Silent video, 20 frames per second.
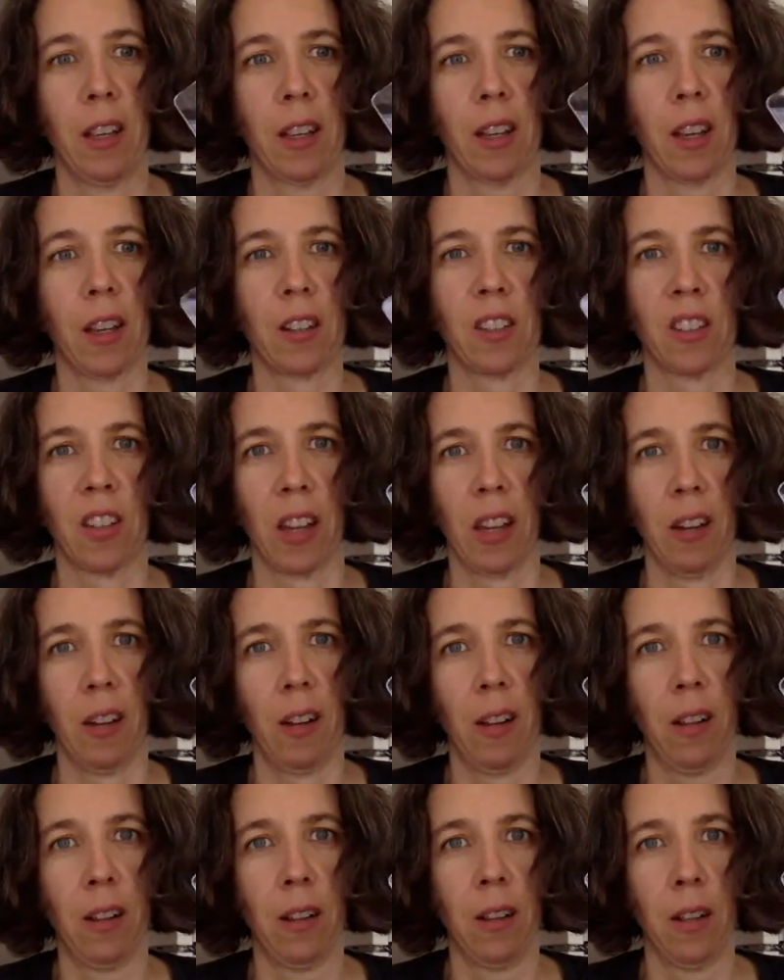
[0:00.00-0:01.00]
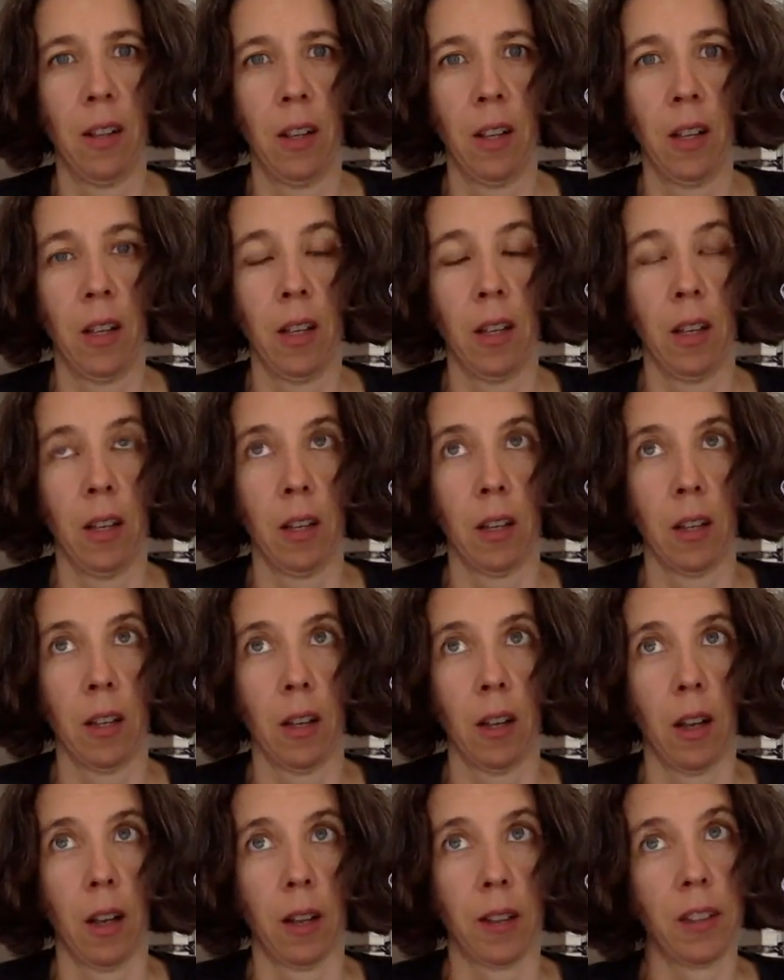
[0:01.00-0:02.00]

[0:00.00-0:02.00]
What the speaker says: get a scale. I